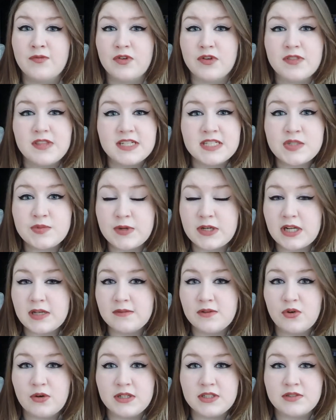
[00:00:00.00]
For this one,
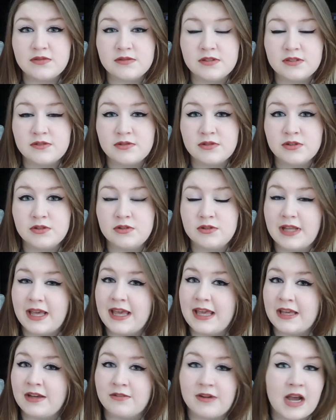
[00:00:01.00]
I'm going to include
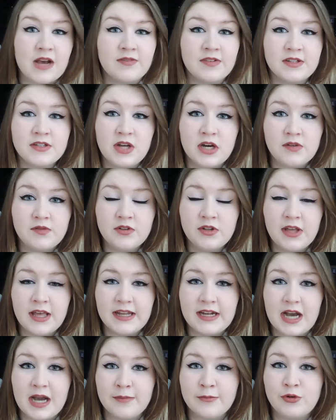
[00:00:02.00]
a graphic novel,
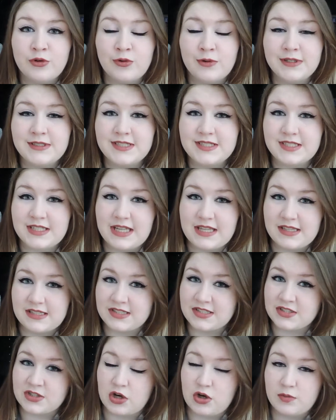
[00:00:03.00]
and I'm going to say
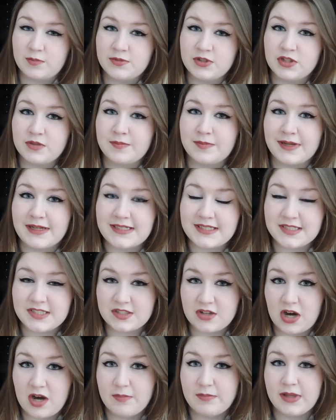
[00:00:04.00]
The Sculptor by
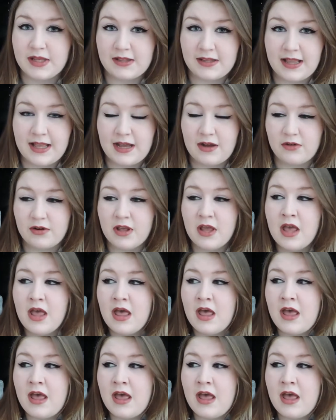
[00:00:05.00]
Scott McCloud.